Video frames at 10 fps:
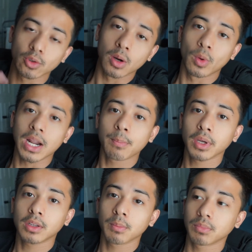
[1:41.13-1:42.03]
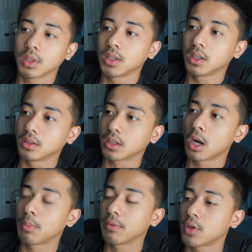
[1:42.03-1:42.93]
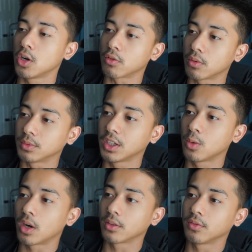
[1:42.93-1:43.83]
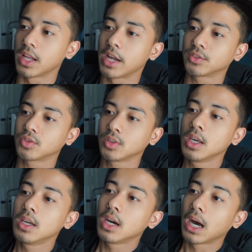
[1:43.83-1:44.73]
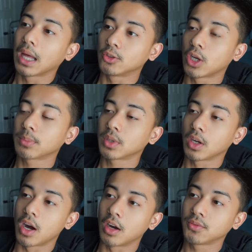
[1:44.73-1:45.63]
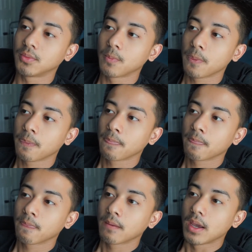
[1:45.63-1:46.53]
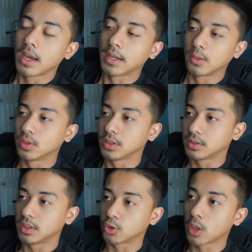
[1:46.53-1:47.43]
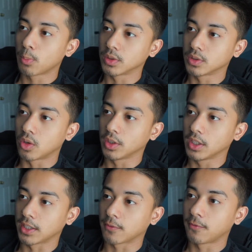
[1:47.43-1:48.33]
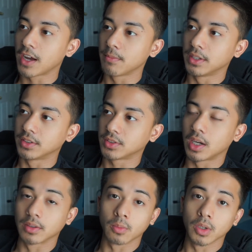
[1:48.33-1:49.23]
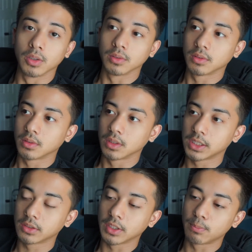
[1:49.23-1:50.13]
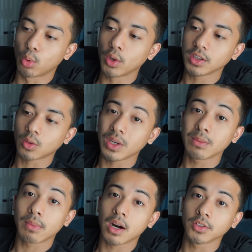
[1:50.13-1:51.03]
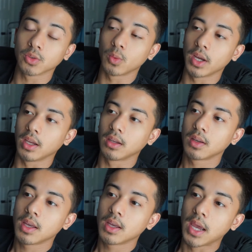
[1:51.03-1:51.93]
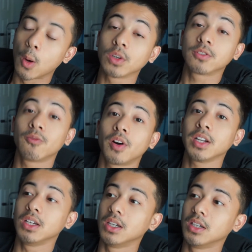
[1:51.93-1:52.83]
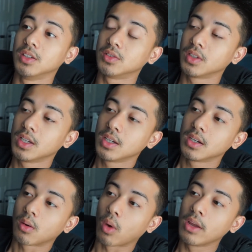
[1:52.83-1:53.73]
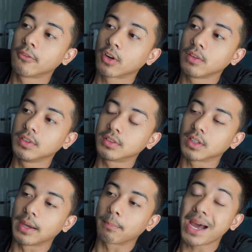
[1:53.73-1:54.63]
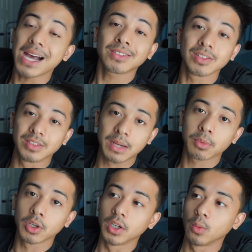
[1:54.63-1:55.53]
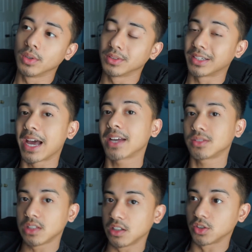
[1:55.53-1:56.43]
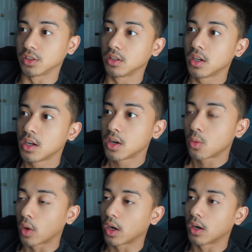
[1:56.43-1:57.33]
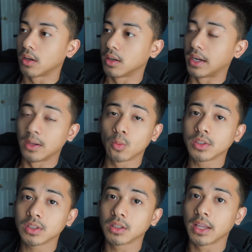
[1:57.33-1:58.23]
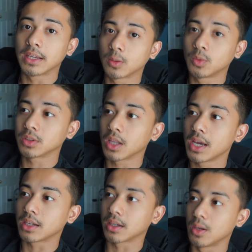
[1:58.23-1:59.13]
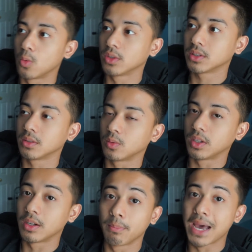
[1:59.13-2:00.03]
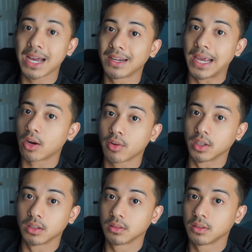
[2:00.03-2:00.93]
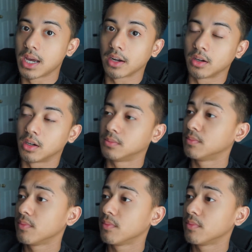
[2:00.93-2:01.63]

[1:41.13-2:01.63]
So when I picked up the cup of Coke from Tijuana Flats, I dropped it off, and the trip was only like 5 minutes down the road, literally 0.3 miles away. And what's funny is, right in front of his, like, past his neighborhood was a gas station and it wasn't in a bad area at all.